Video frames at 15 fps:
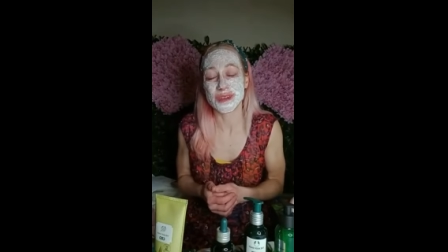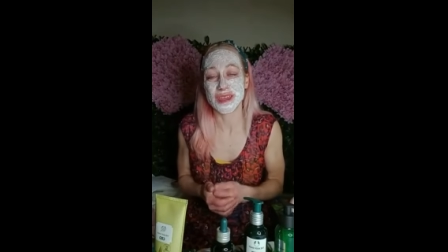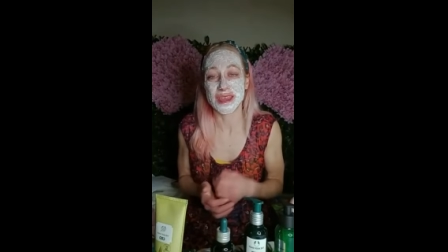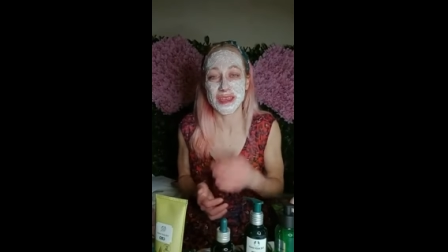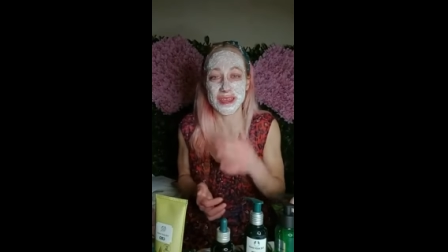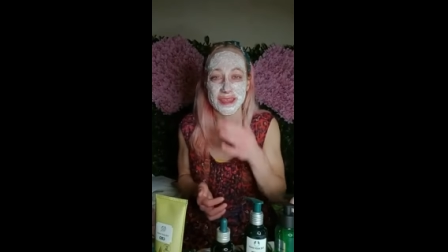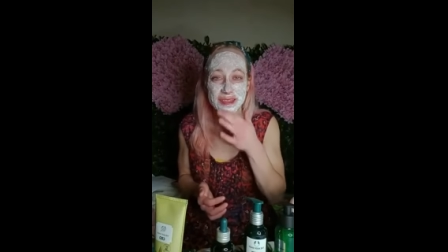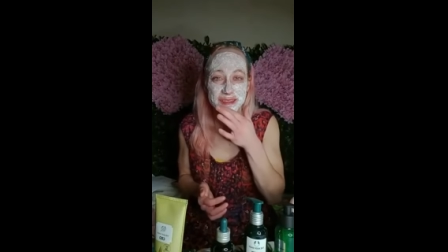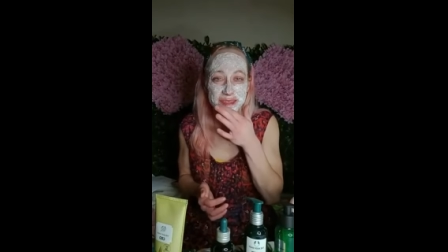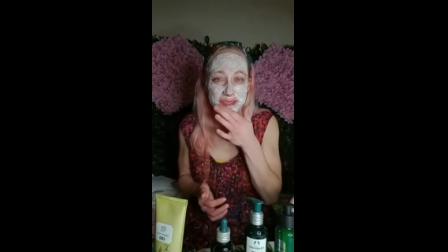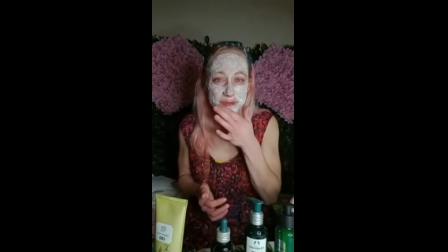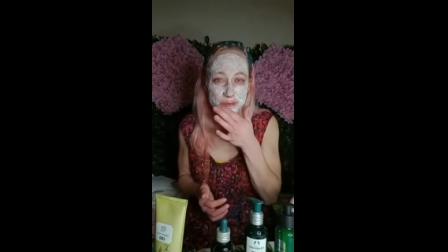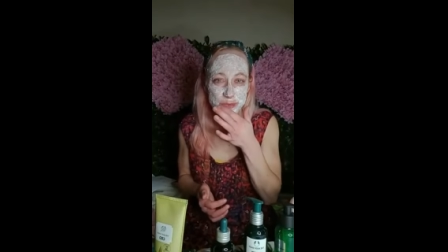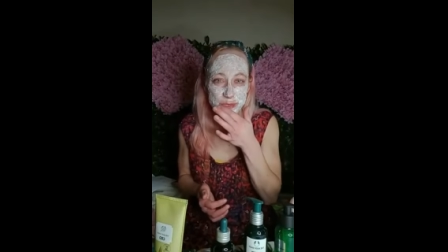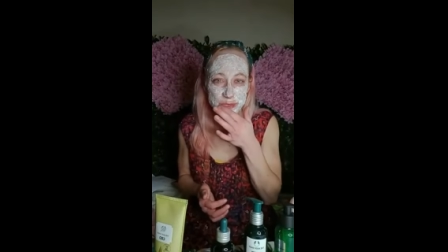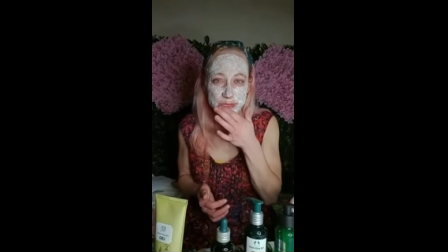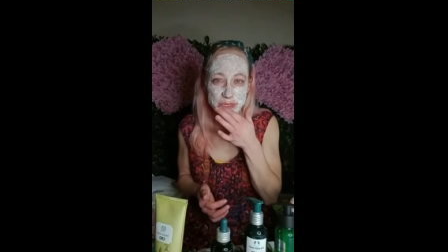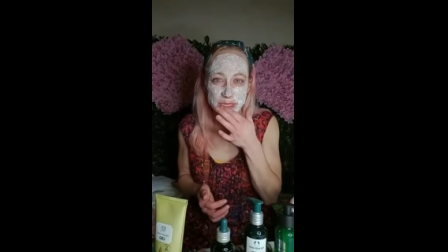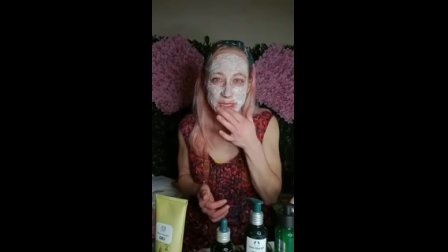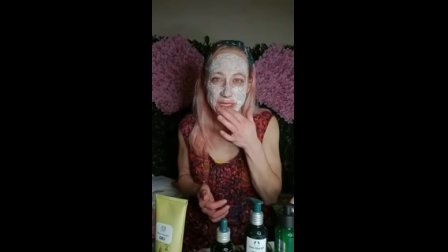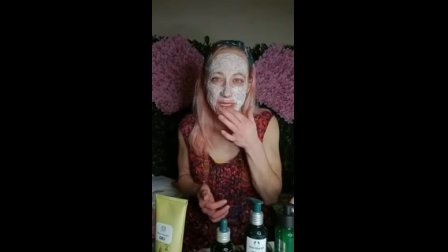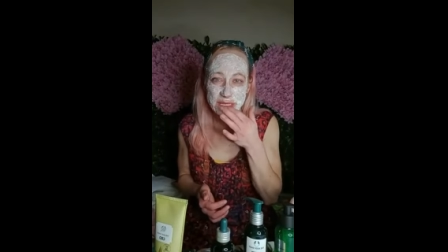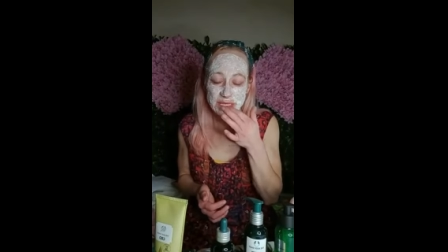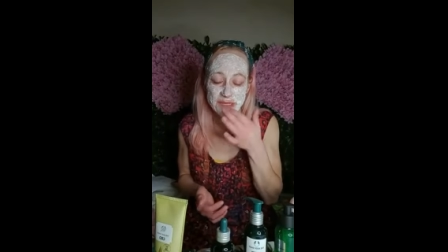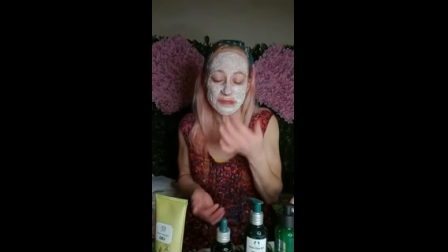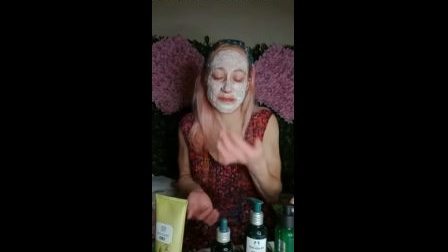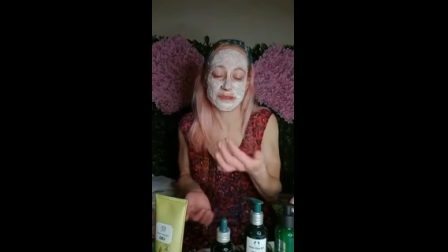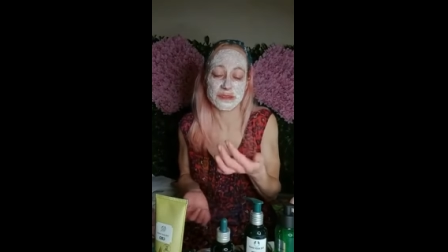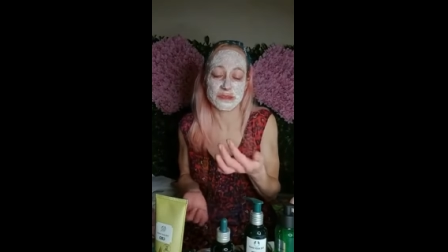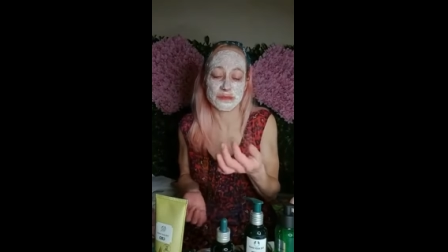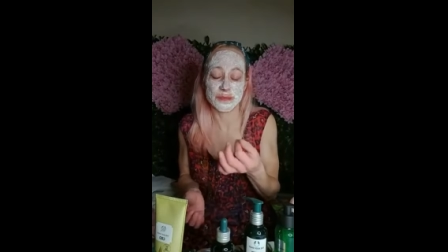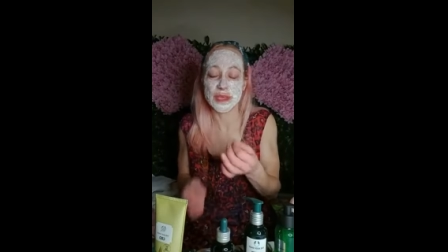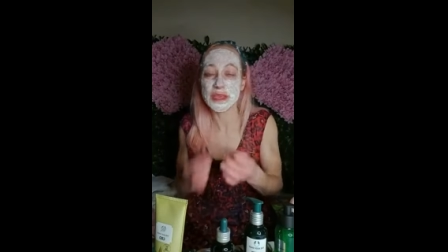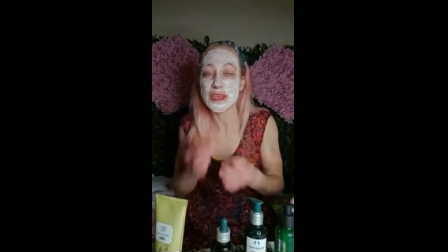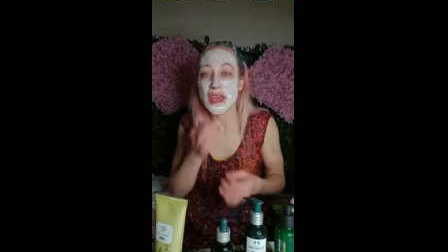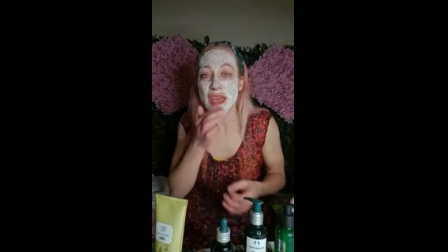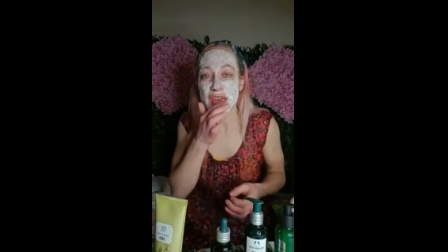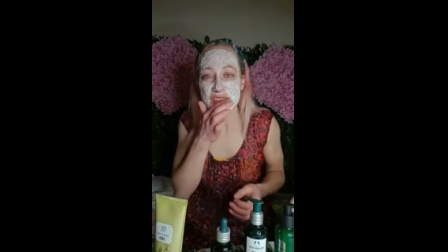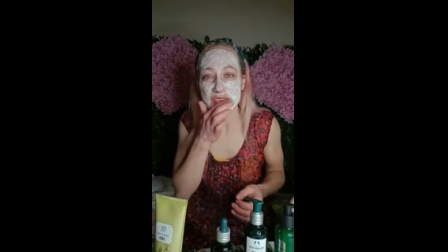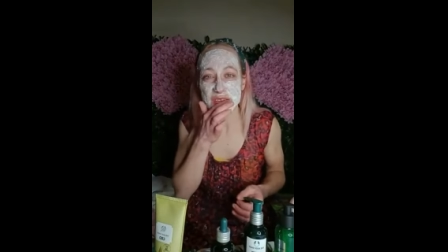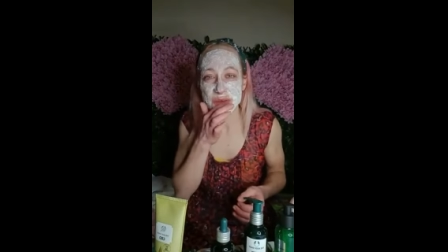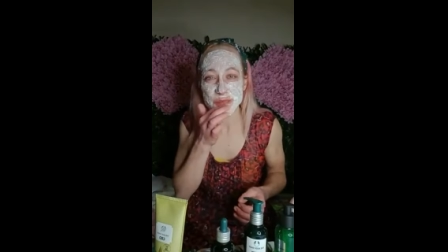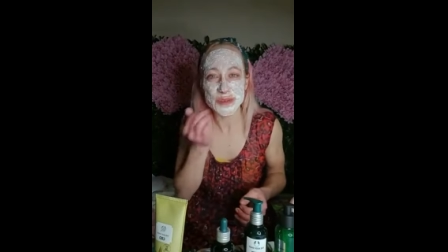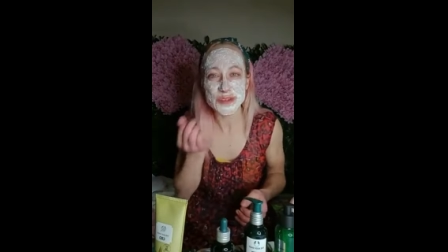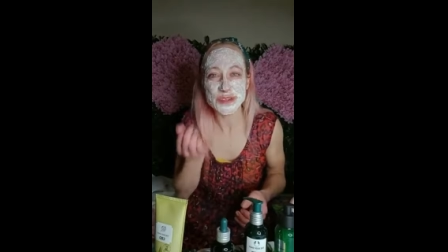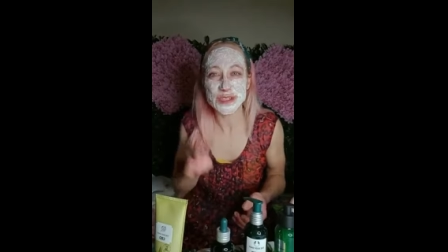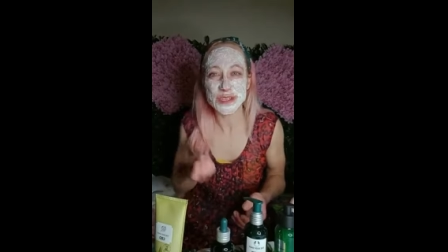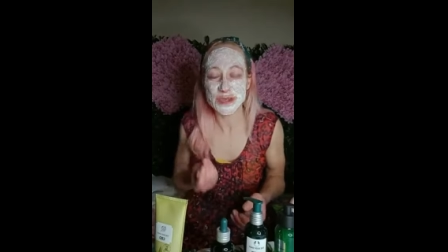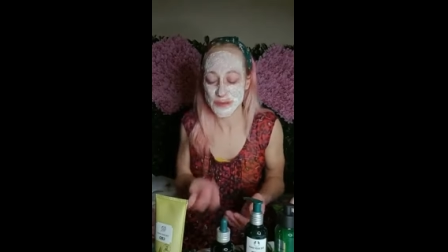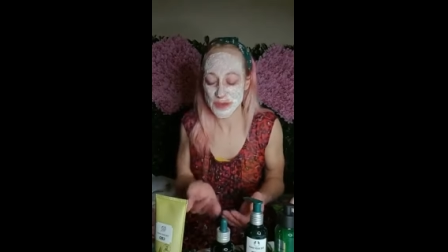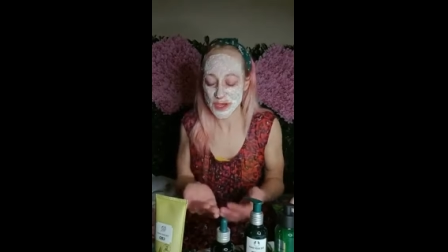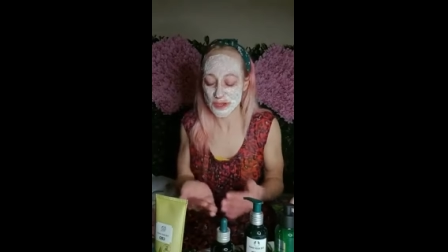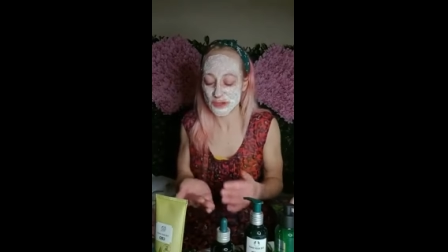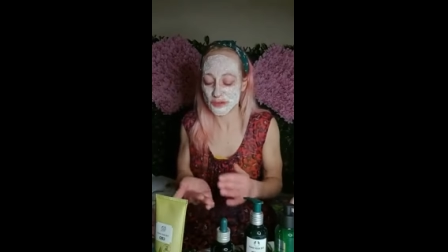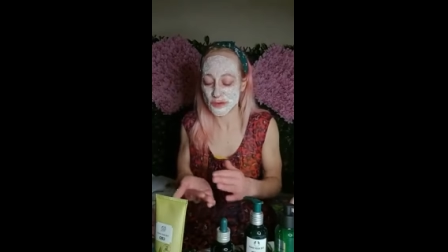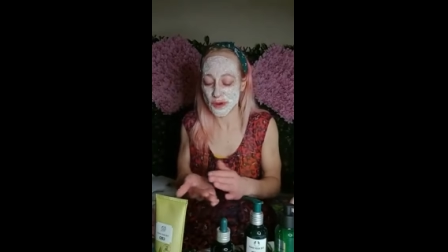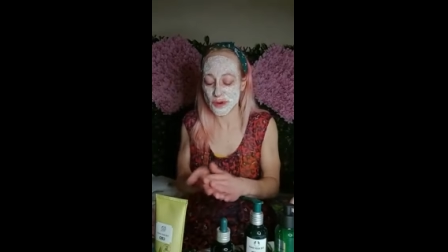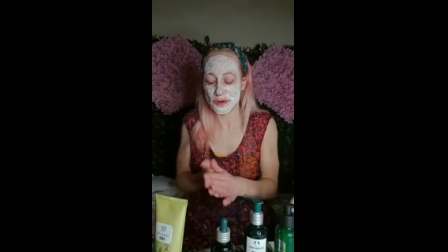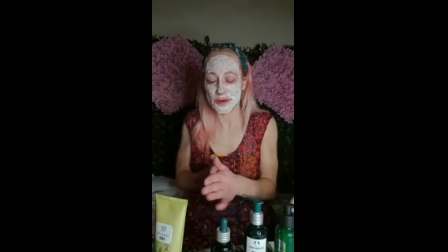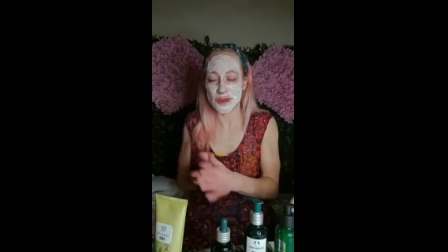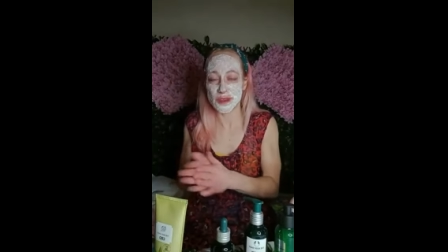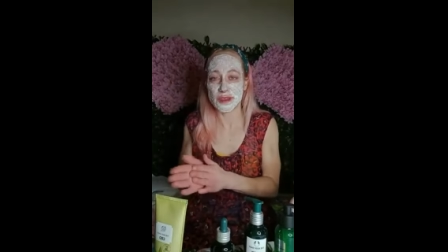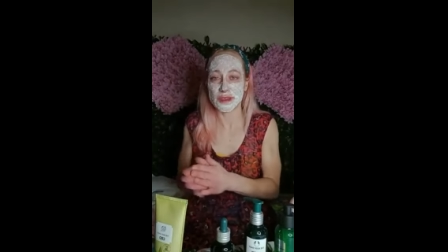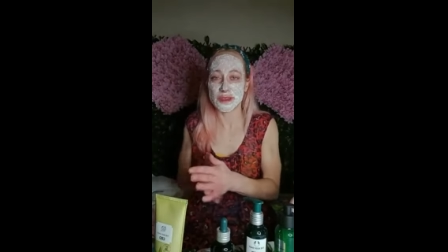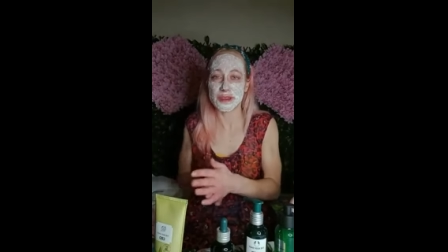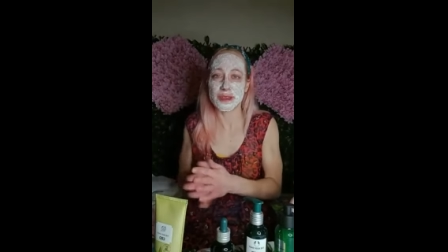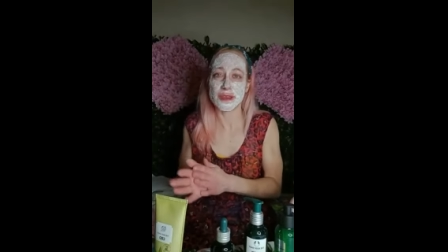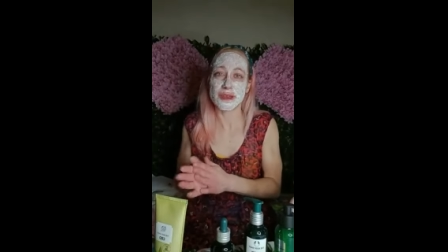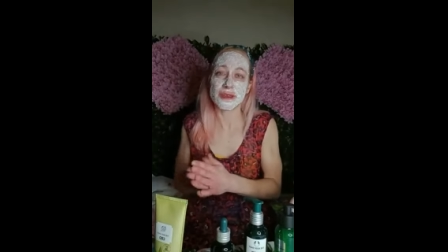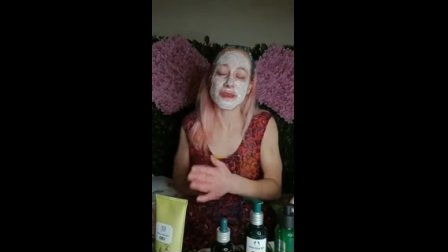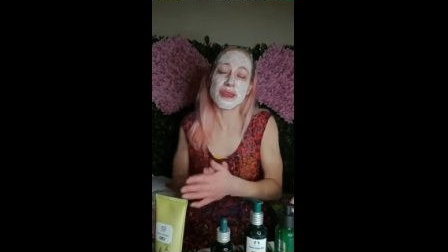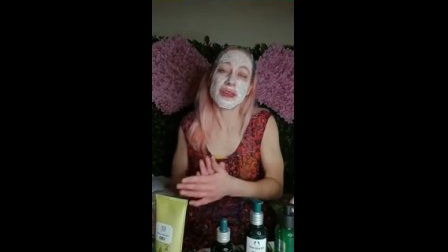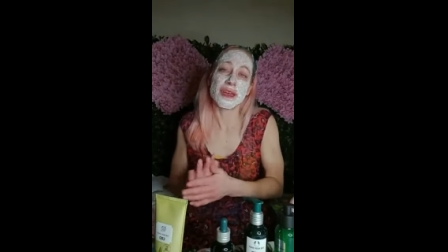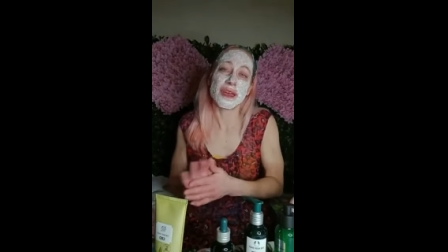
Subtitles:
I think I've posted a, excuse me, I think I've posted a picture on earlier.